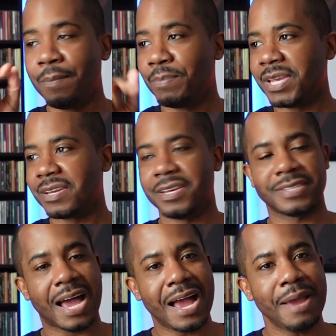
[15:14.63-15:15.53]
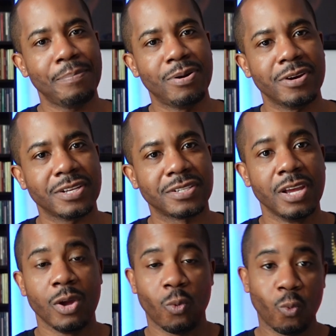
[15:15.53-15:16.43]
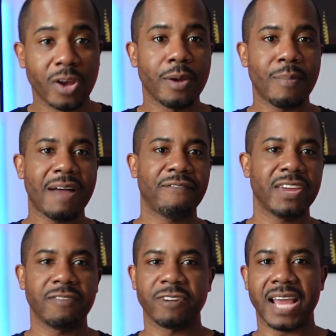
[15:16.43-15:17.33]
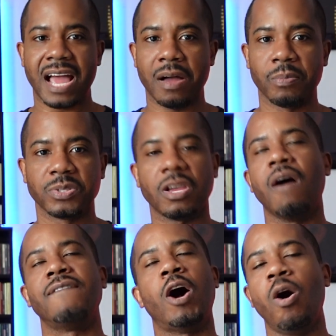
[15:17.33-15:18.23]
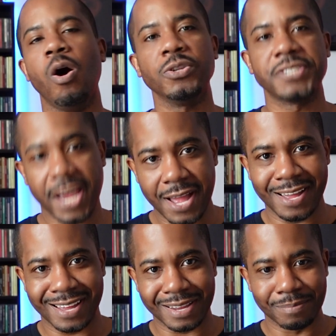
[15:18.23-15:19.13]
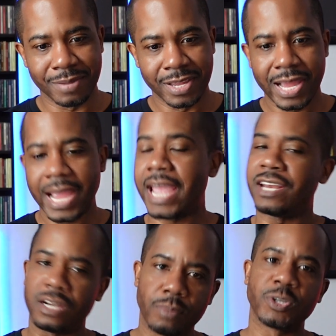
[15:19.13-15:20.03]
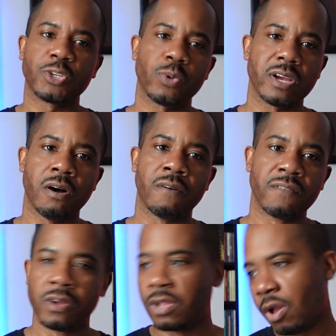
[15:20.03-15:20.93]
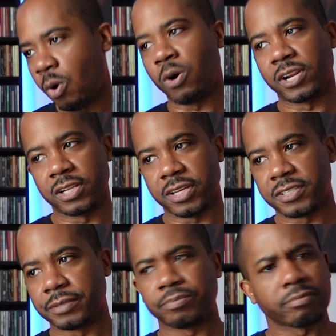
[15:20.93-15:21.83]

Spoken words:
because I put one of my favorite albums of all time at number 12 on the list.